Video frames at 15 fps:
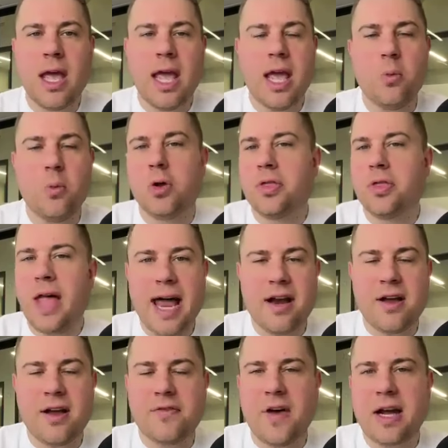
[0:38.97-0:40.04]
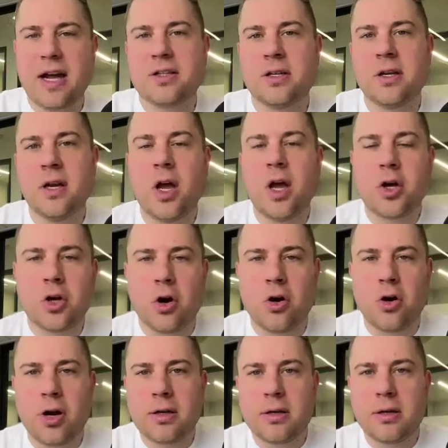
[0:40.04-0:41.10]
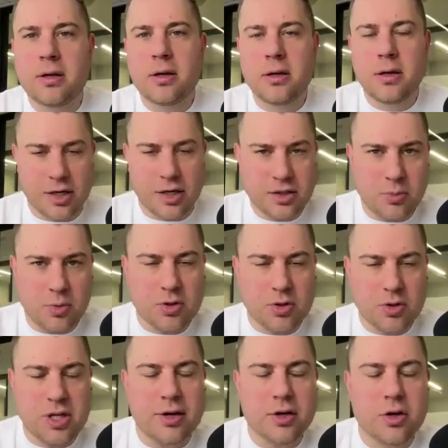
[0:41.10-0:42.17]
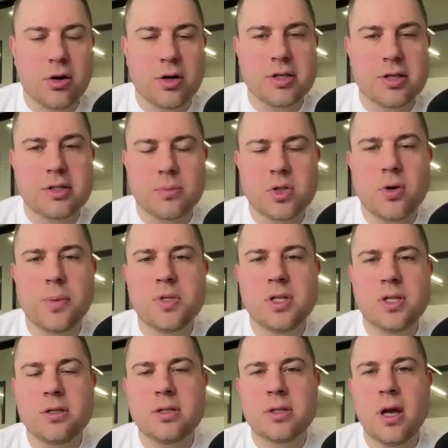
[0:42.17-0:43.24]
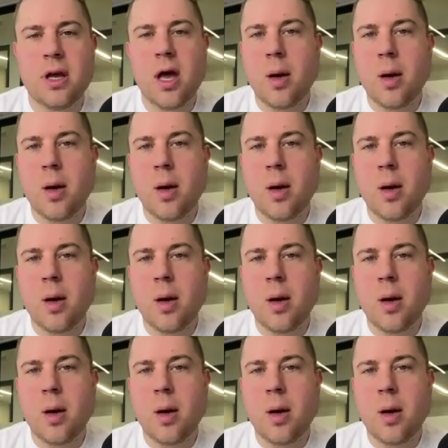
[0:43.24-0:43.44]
It will not affect current customers on current subscriptions,